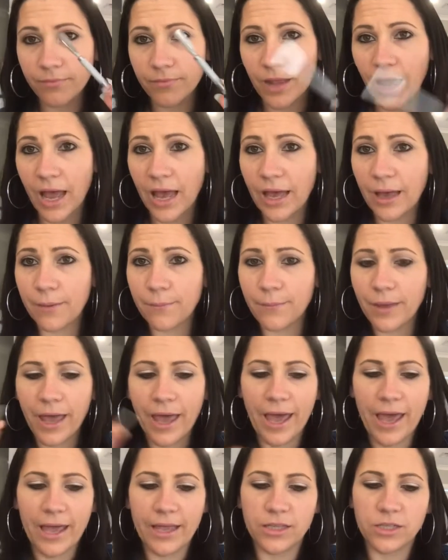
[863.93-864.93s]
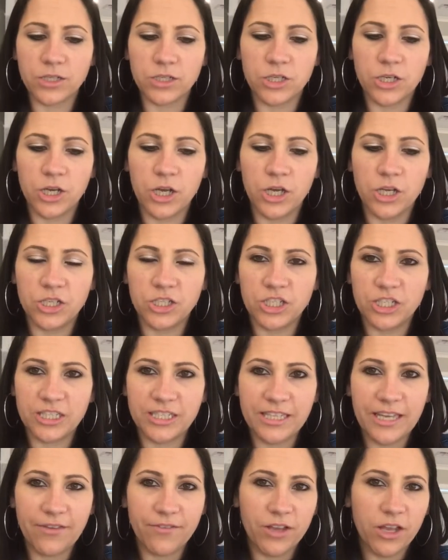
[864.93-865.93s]
and
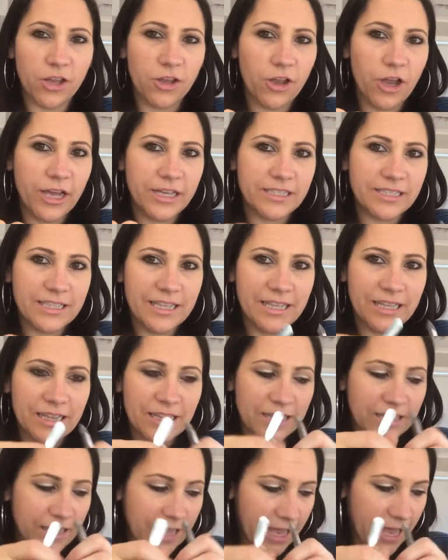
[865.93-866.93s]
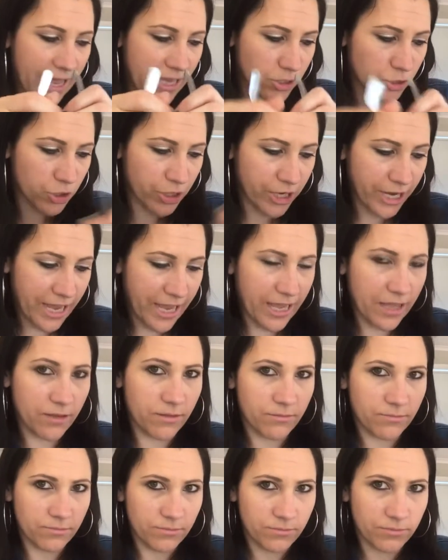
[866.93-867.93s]
just give it a nice little extra heat
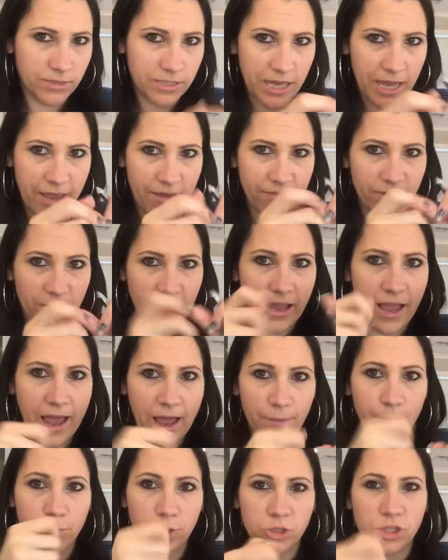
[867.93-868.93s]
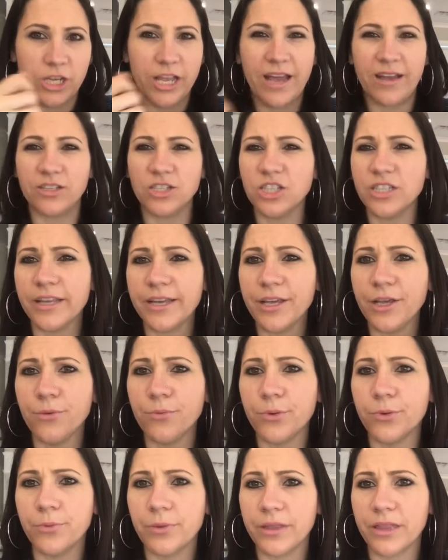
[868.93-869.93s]
to even it out and push it out, just like you
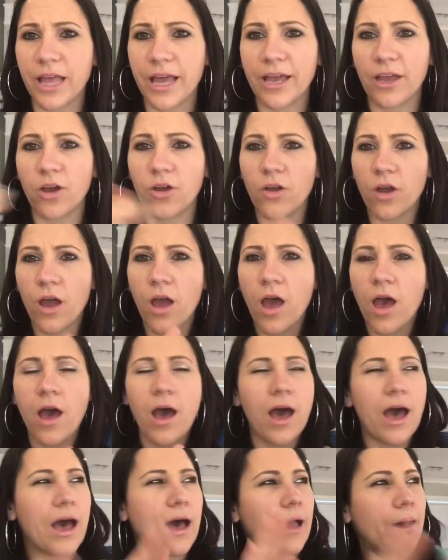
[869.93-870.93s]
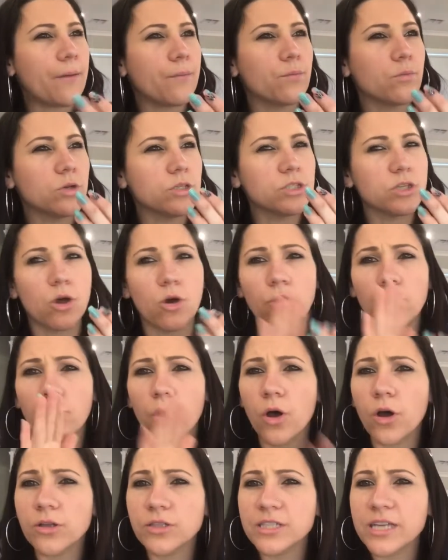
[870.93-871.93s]
would with like, what's it called?
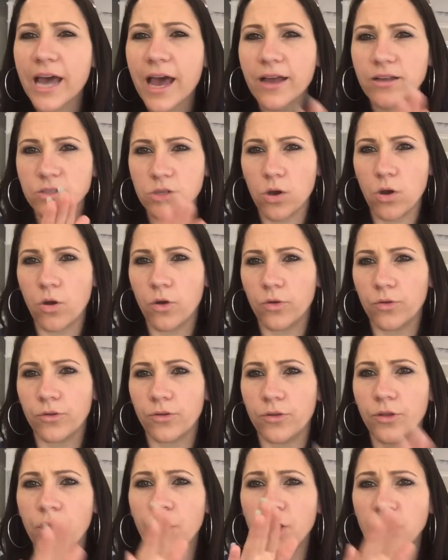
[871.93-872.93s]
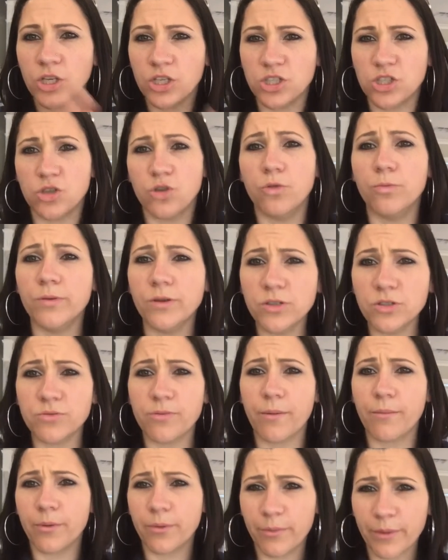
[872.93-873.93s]
Contact on your school books.
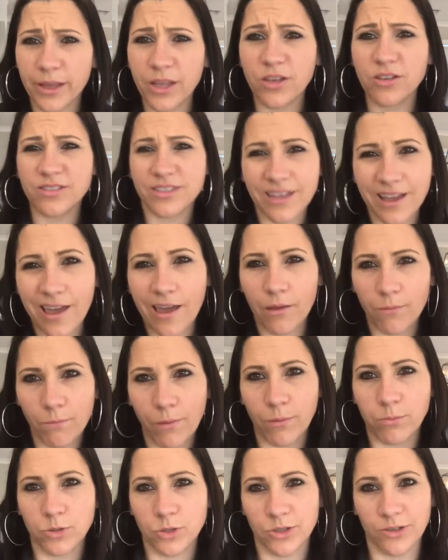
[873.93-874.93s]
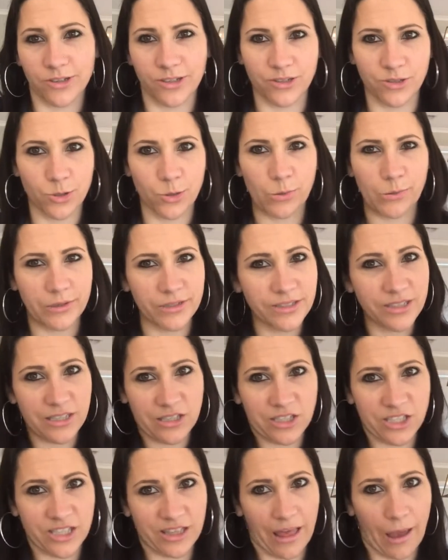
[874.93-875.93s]
Remember when you used to get bubbles on your school books and you
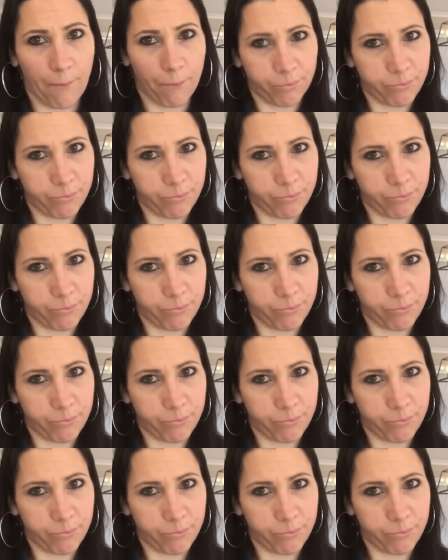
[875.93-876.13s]
used to like,